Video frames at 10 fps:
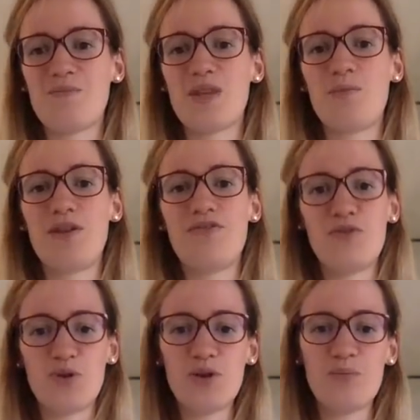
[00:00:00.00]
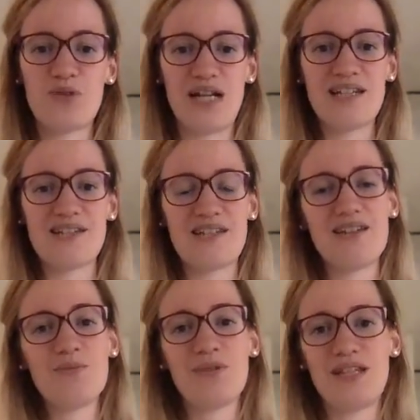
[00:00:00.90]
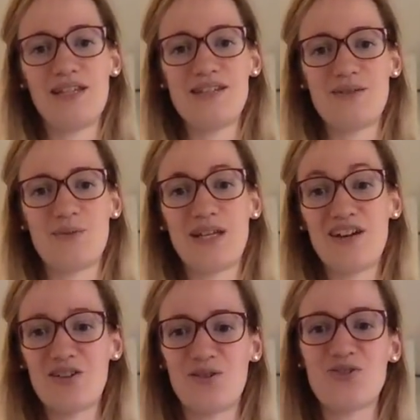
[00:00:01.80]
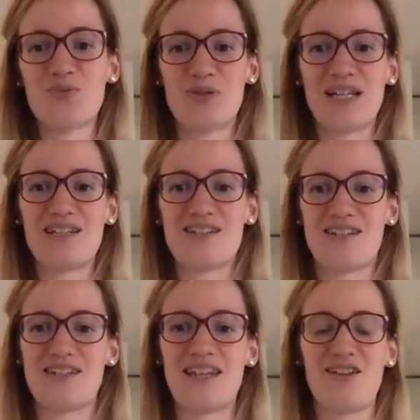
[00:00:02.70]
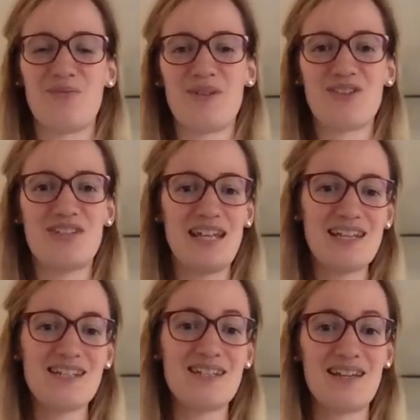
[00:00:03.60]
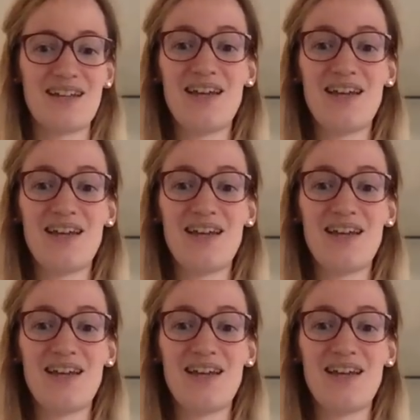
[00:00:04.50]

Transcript: Before practicing the piece, we are going to practice the scale because that is the,